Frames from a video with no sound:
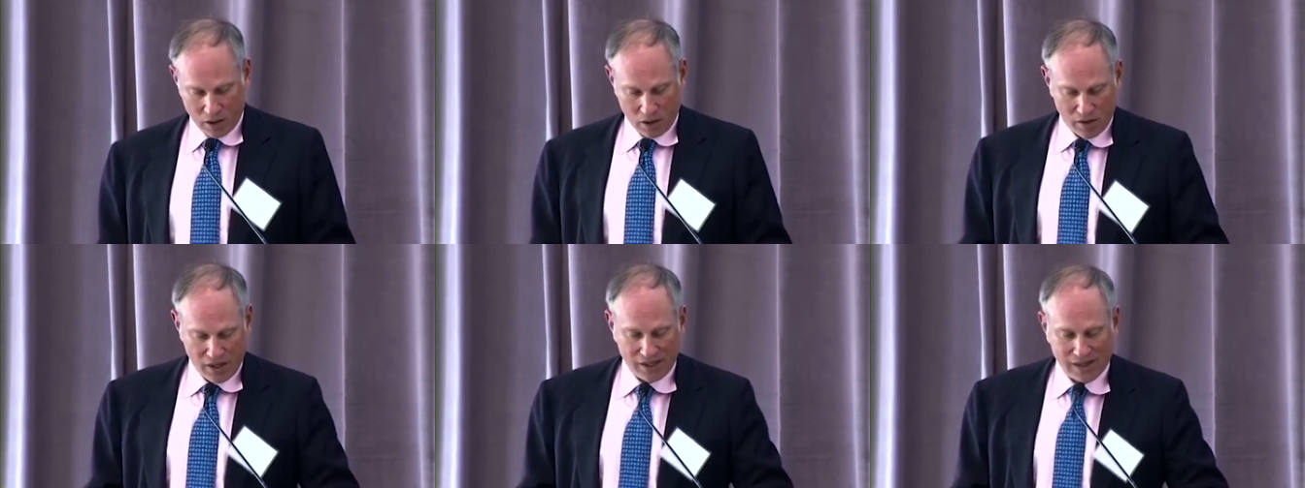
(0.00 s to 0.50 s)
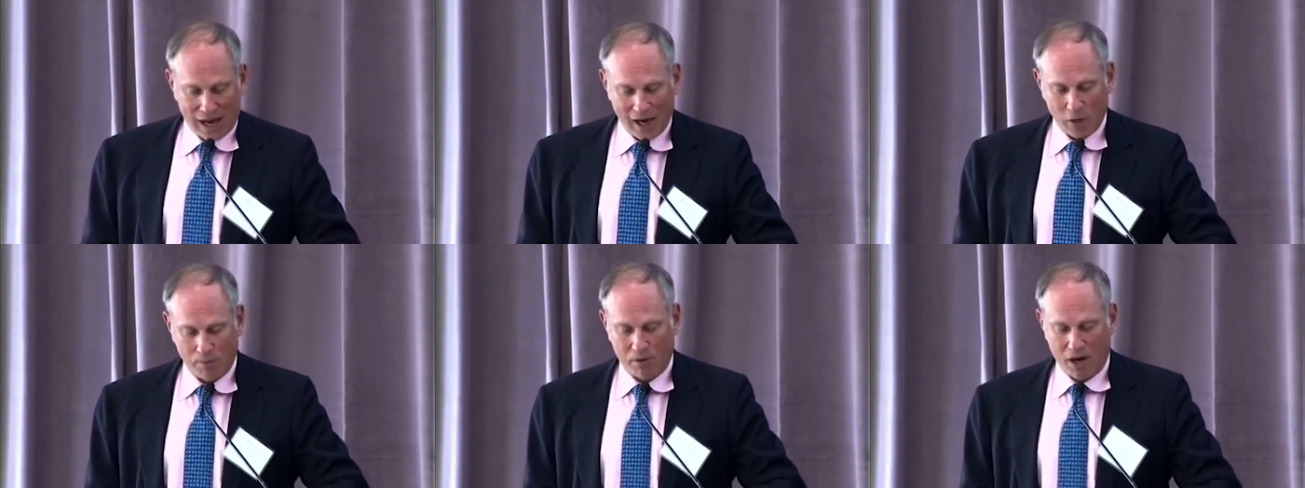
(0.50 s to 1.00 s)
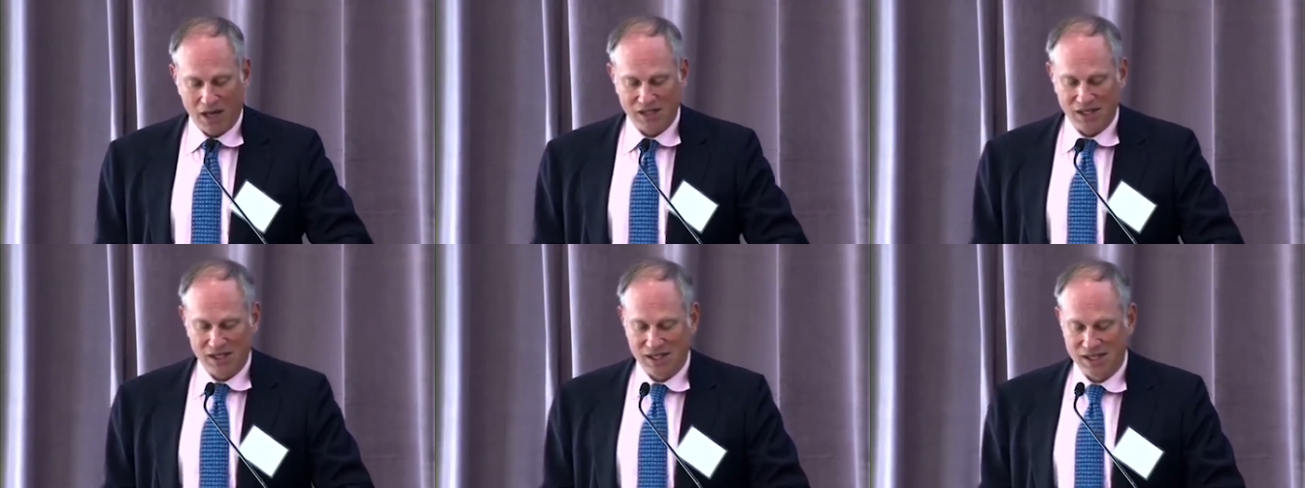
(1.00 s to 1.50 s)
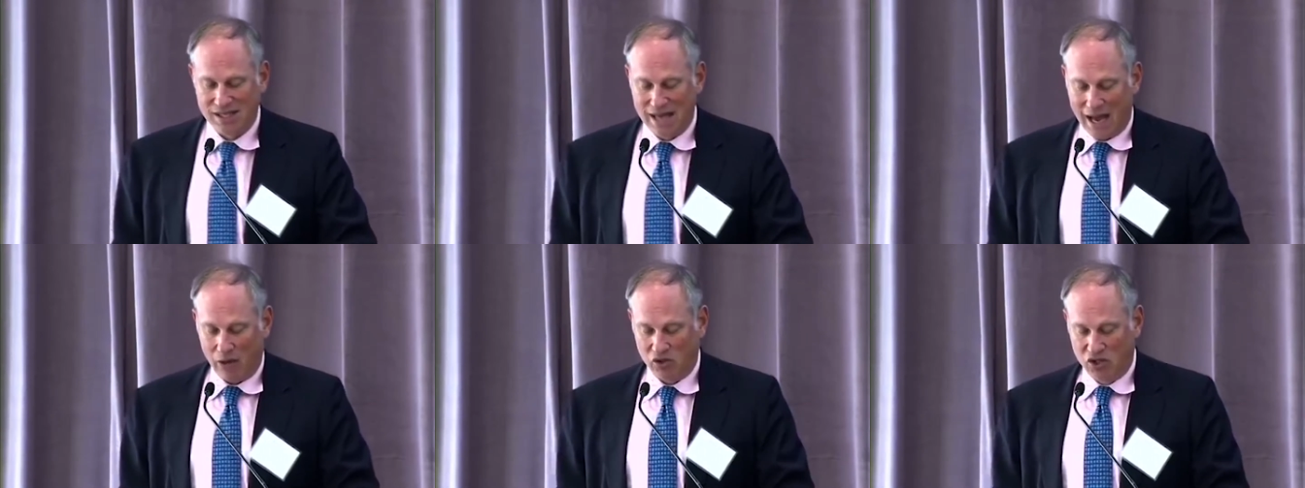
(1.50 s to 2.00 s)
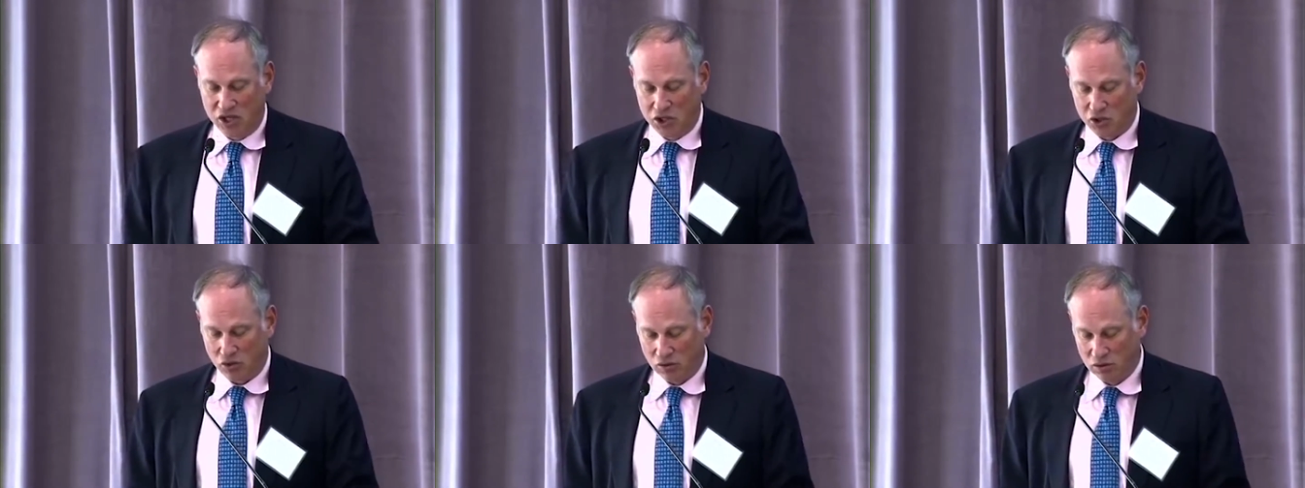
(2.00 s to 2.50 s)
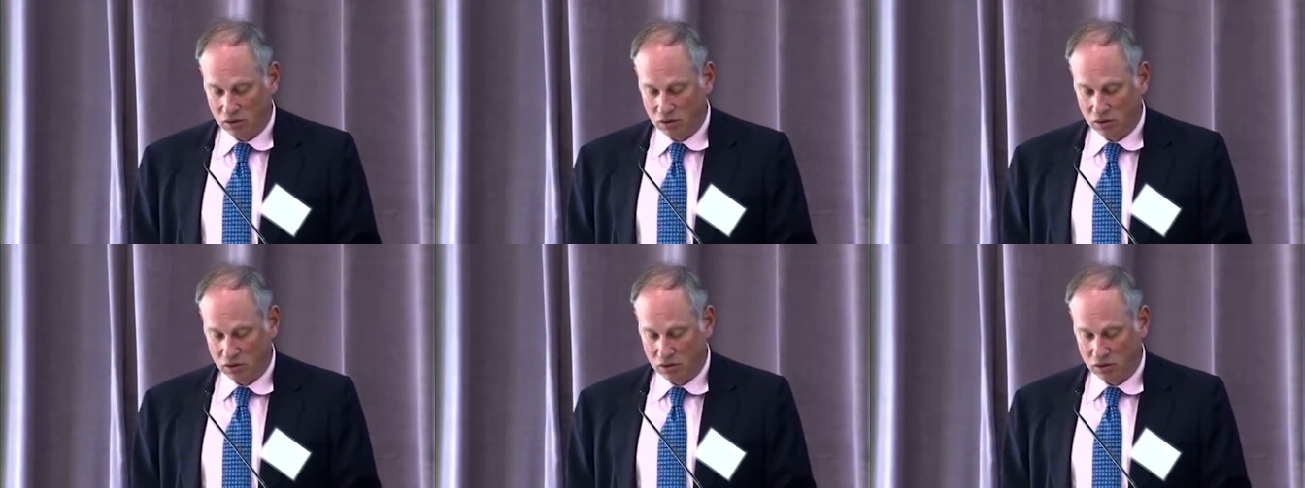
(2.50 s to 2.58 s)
The entire process is now digital,